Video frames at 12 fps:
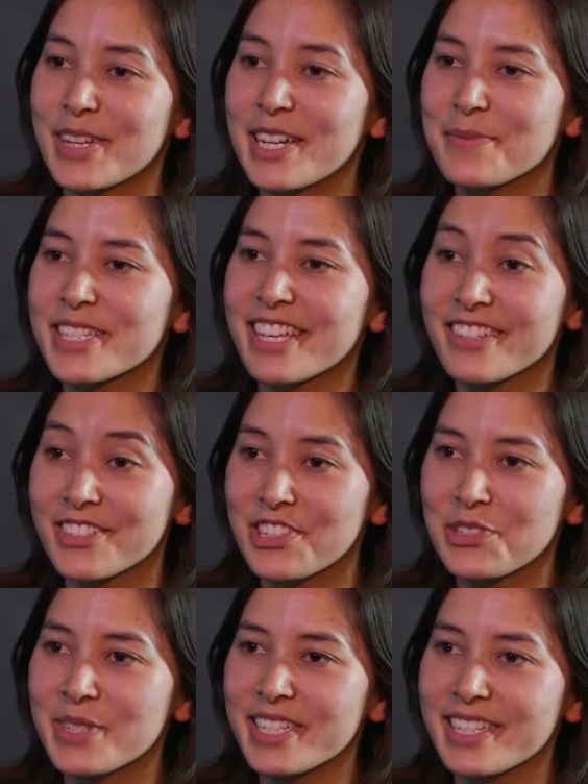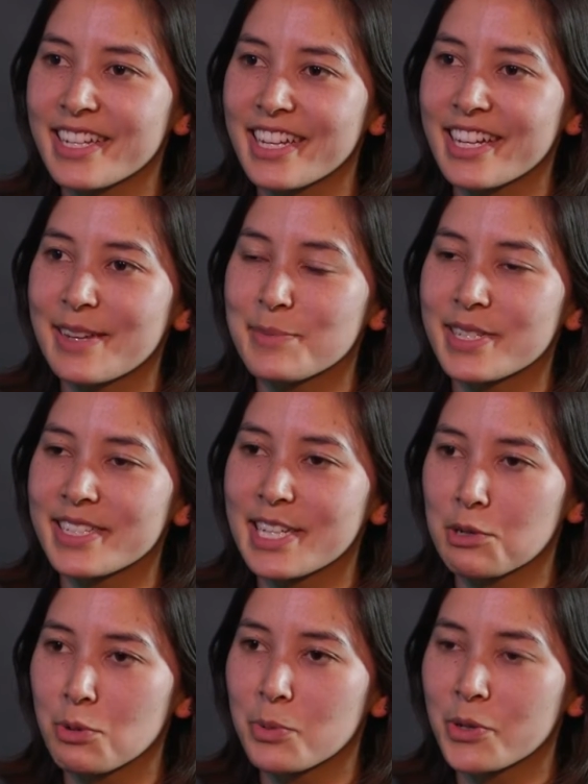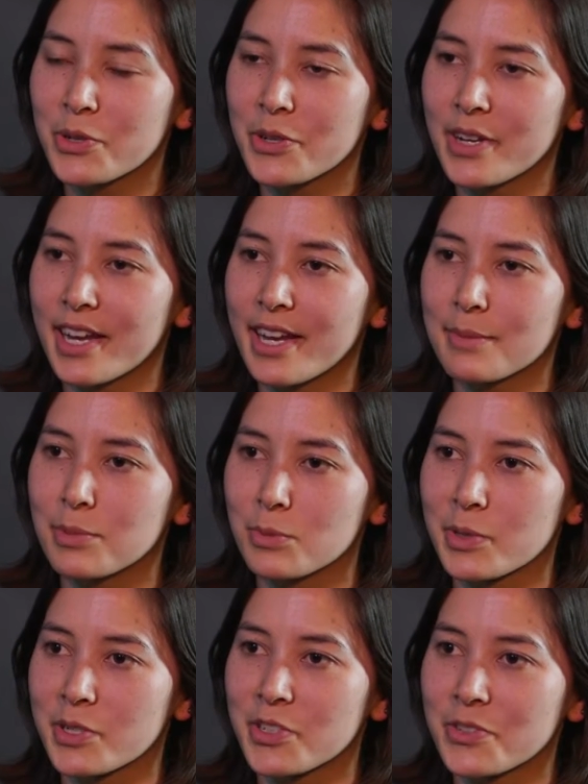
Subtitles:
My name is Ellen Hewitt, and I'm a tech reporter at Bloomberg